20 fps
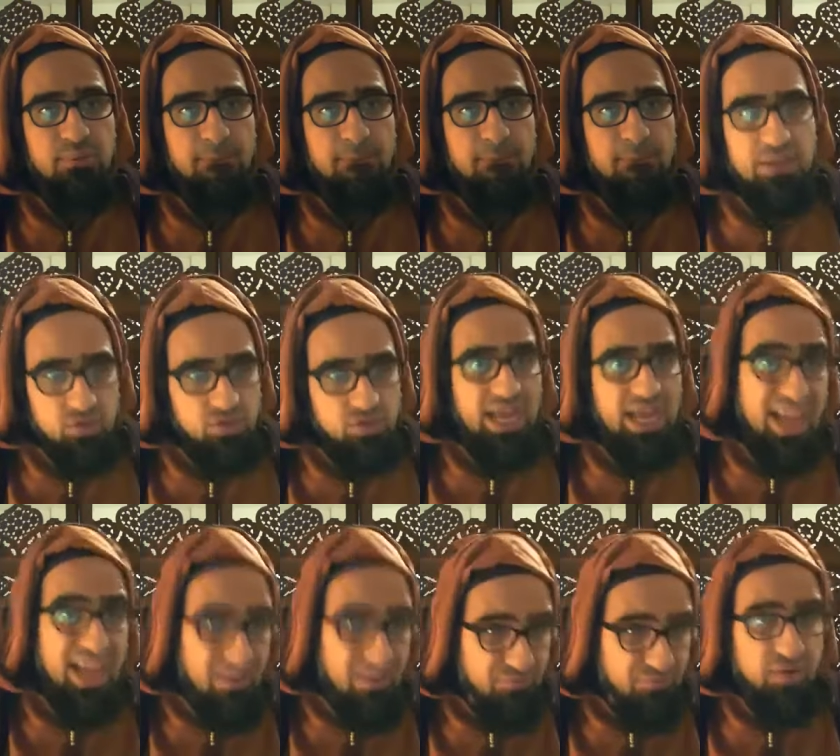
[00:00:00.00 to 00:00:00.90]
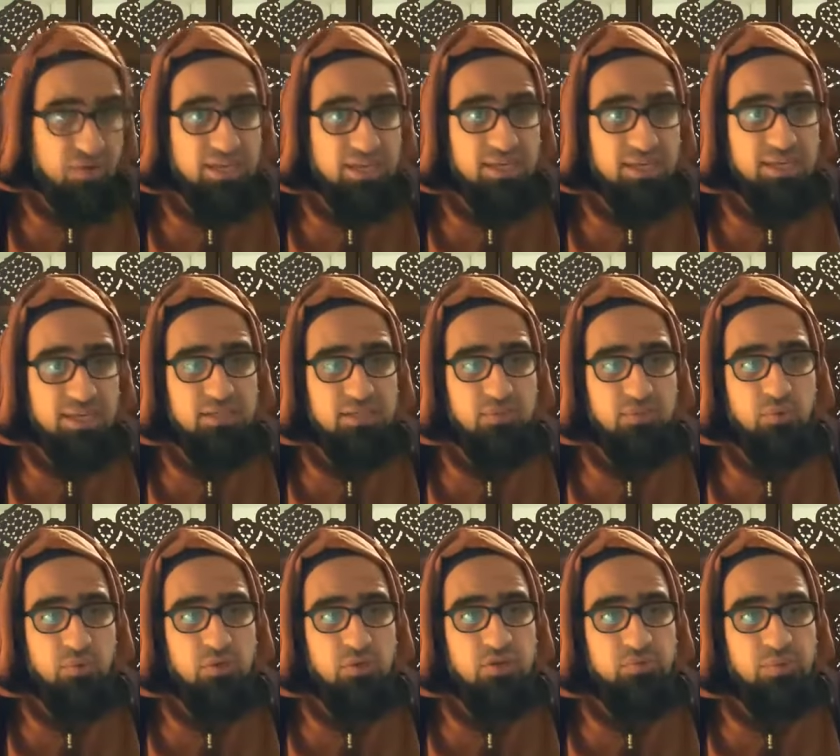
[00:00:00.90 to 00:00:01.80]
They just to have a reckoning is a
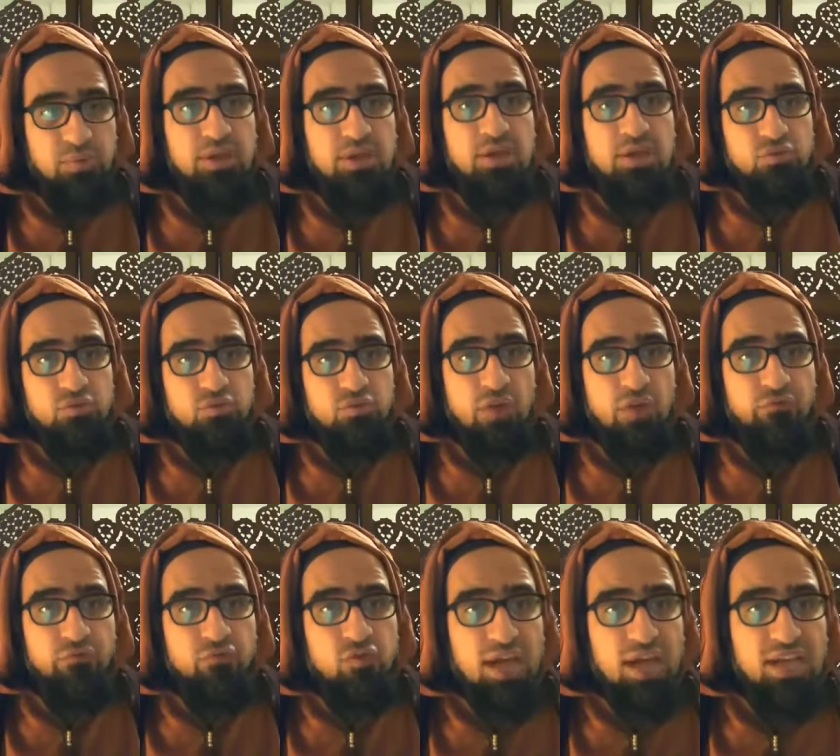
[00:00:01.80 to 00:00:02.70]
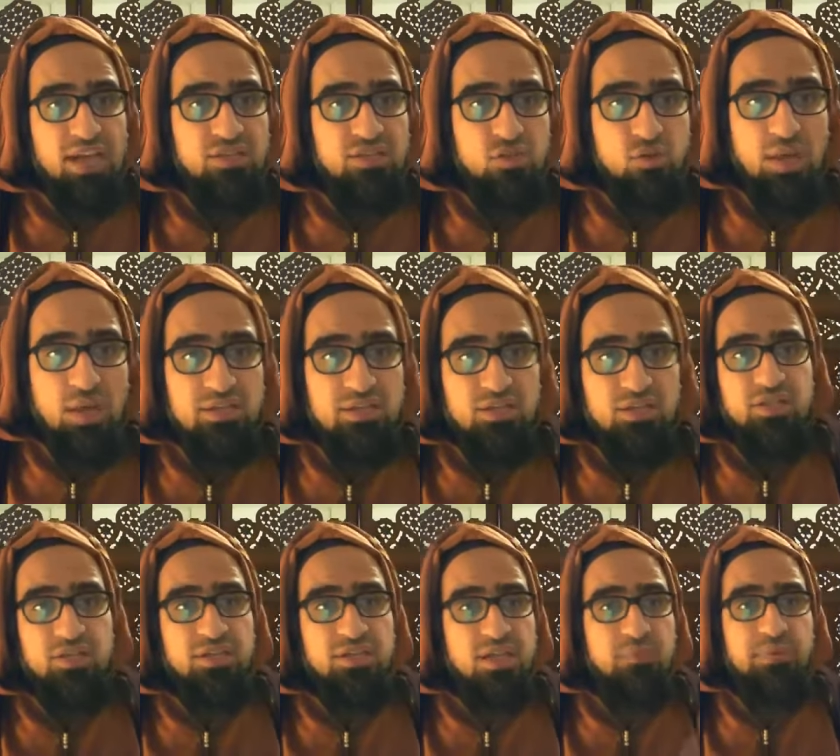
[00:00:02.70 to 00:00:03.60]
punishment. So therefore, you ask to enter
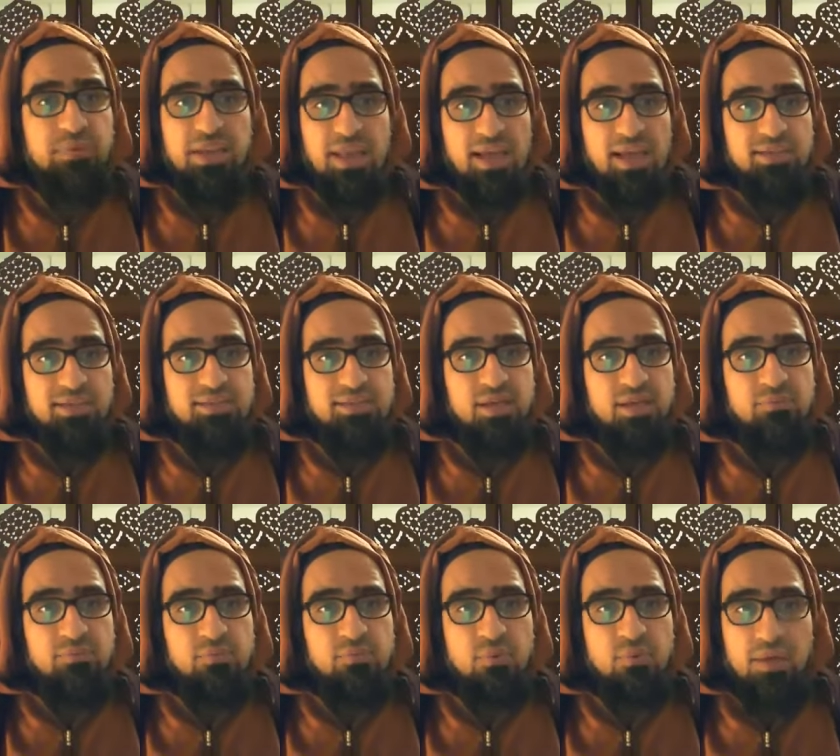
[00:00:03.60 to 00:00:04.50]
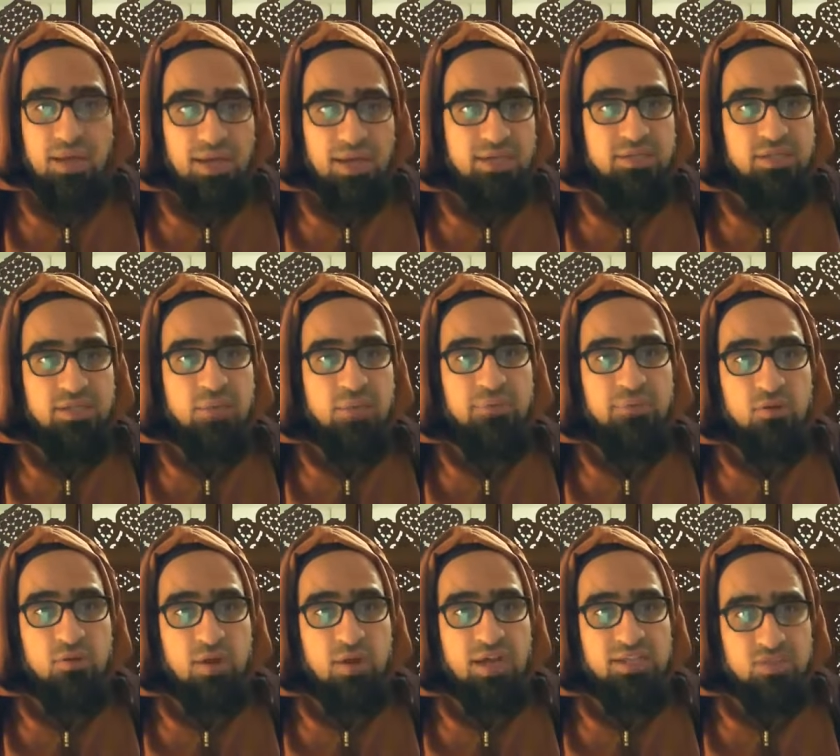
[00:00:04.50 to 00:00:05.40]
Jannah bila hisab, wala itab.
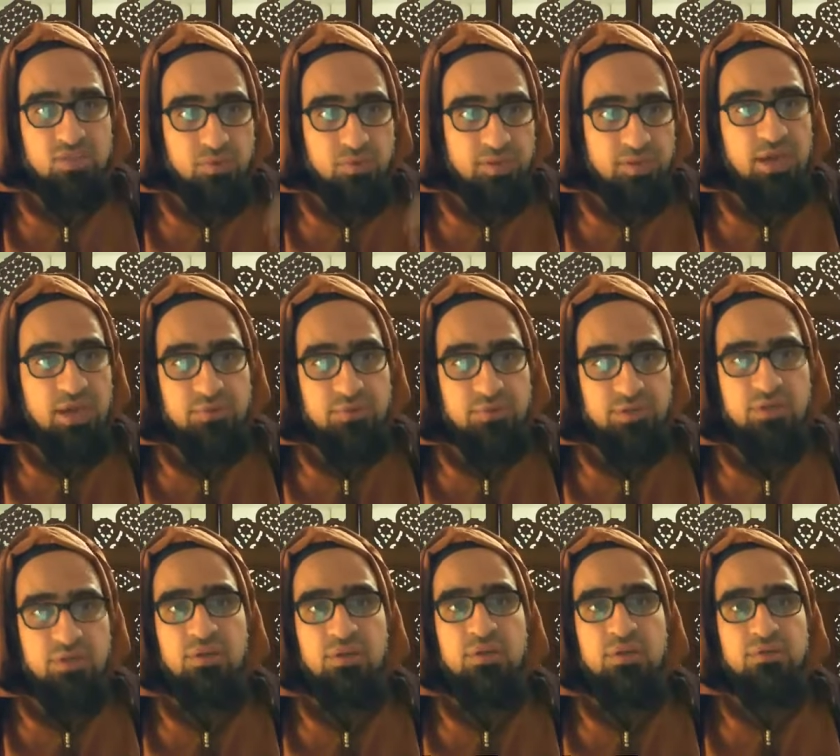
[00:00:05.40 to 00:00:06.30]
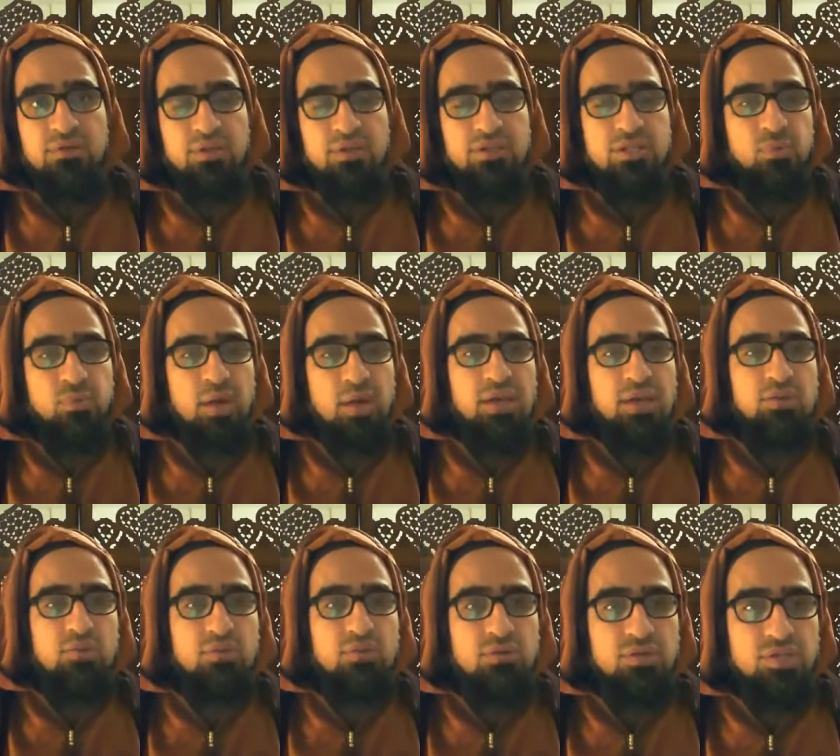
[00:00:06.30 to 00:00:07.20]
You ask without. This is why
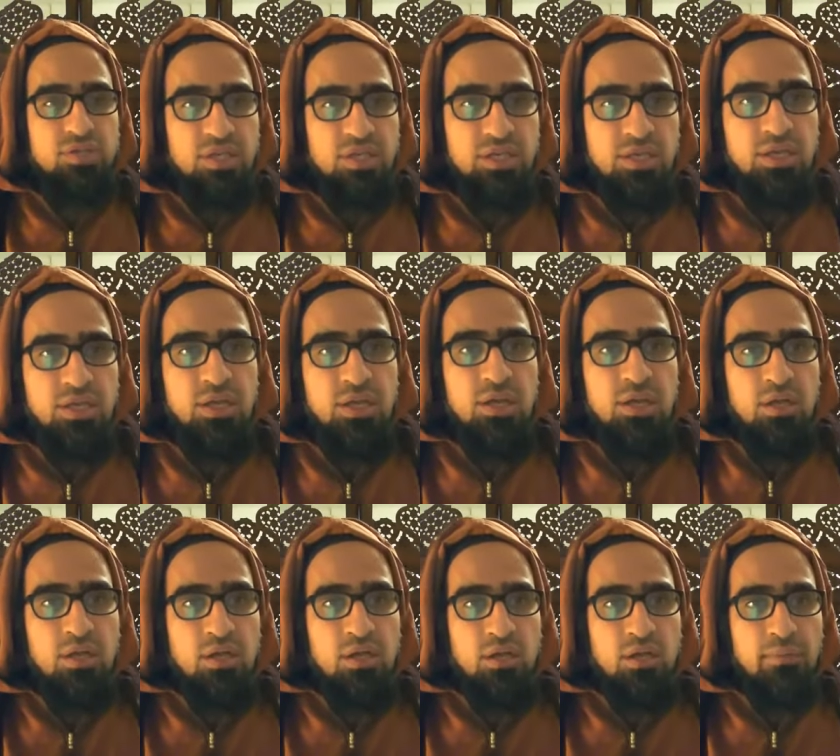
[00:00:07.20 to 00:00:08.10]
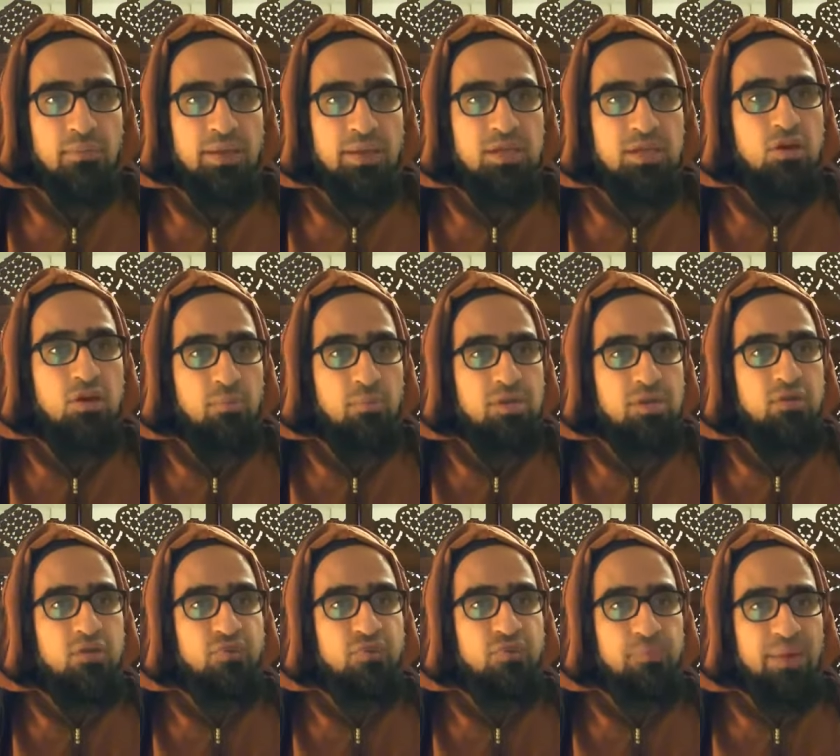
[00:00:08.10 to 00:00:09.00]
you see many, many
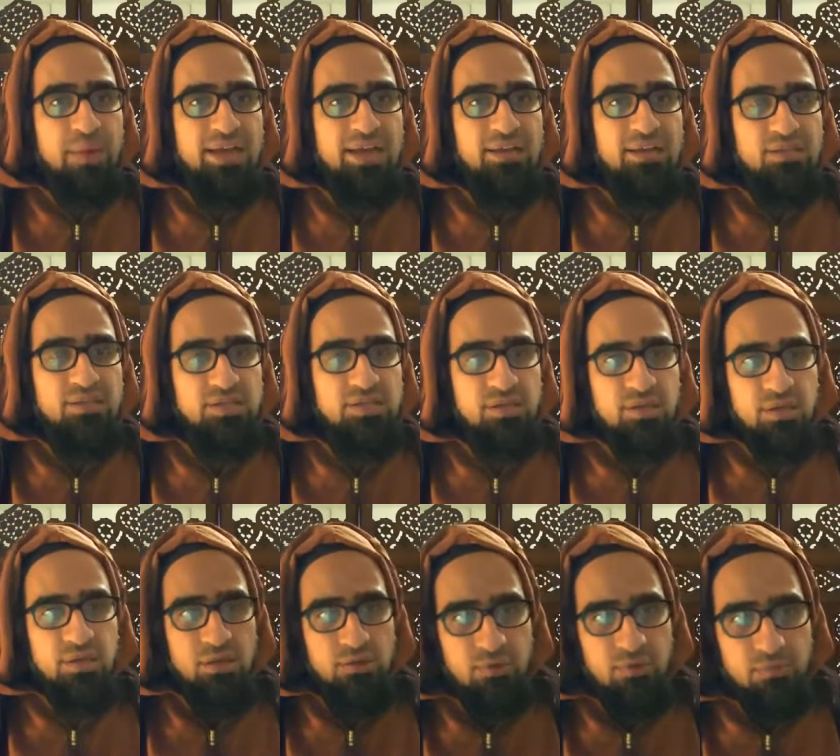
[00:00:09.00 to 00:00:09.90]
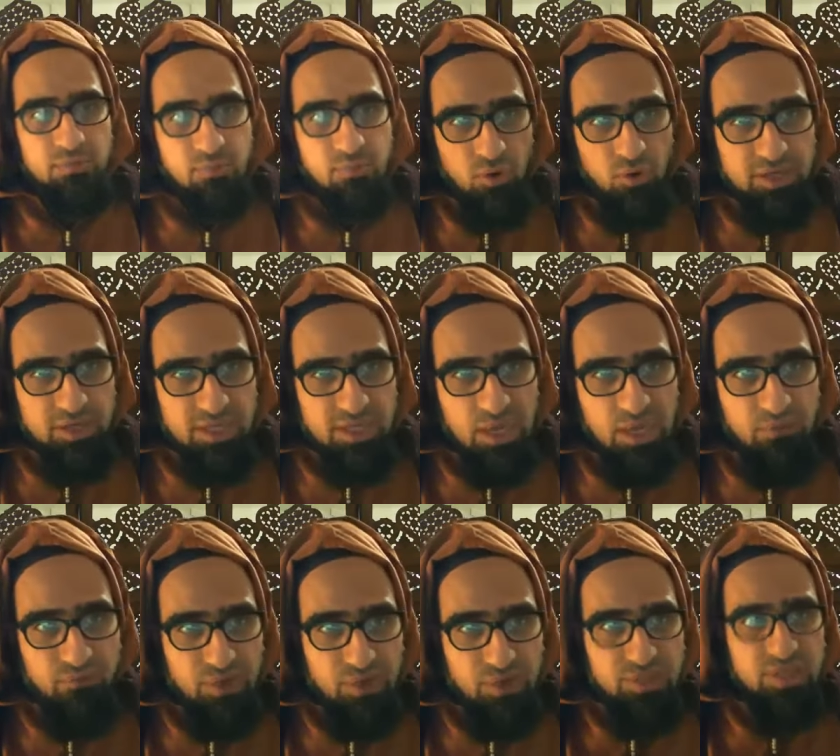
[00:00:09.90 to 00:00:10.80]
of the pious the morning time,
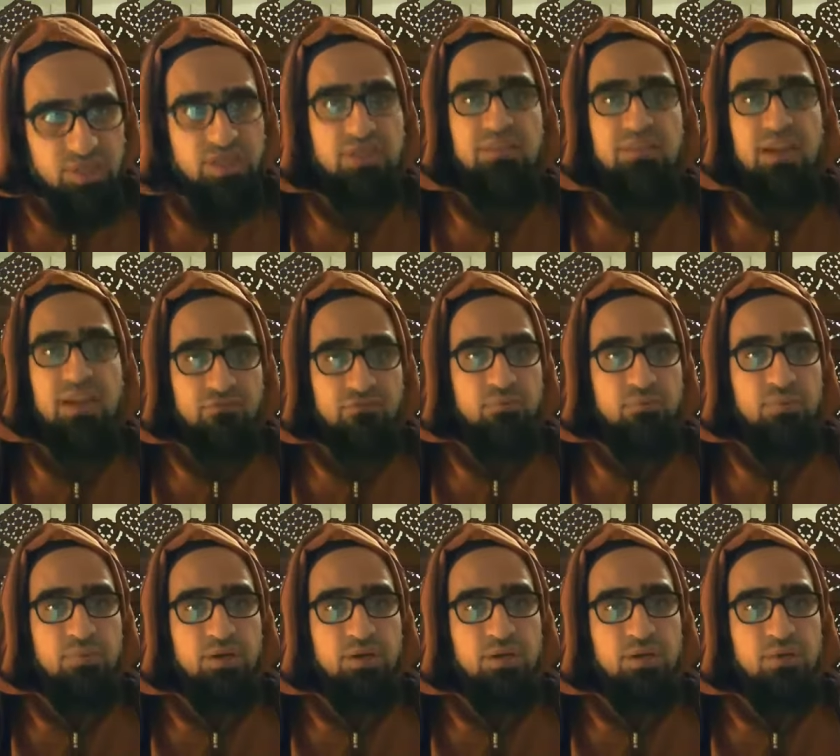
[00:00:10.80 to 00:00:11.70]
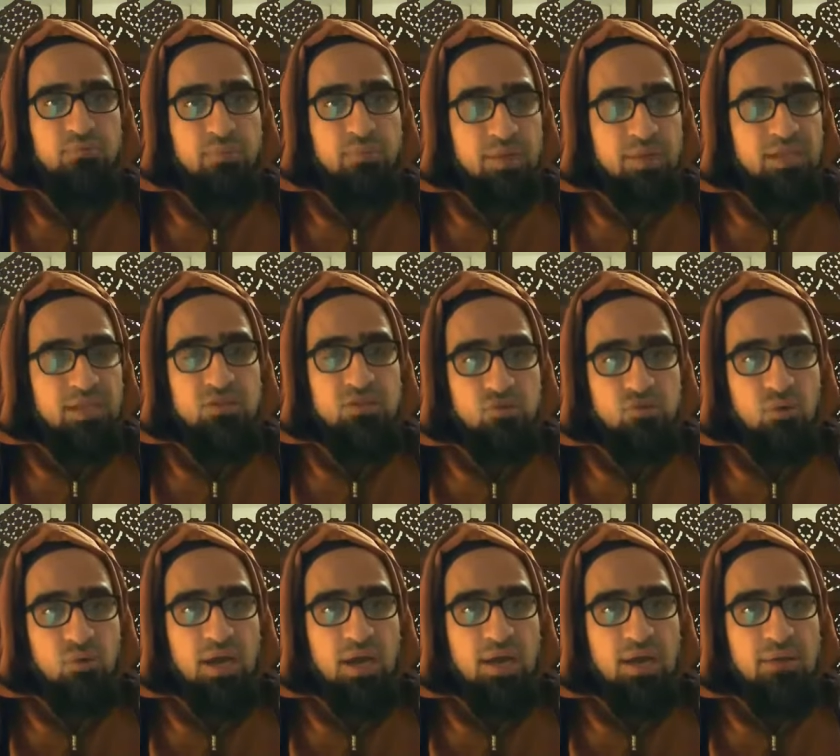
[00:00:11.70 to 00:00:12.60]
Fajr, and then after Maghrib, they make this
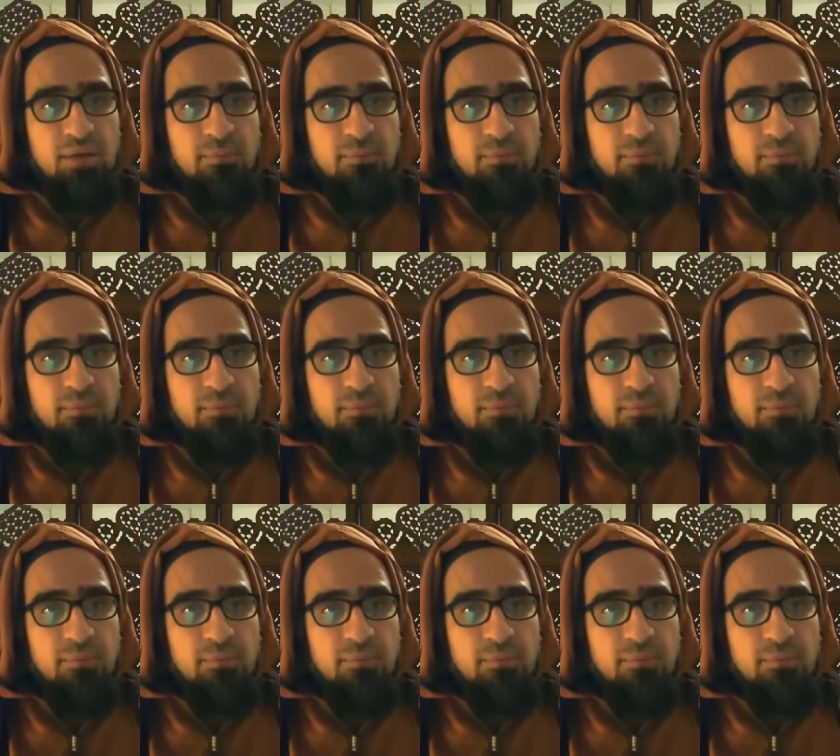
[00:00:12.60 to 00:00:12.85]
dua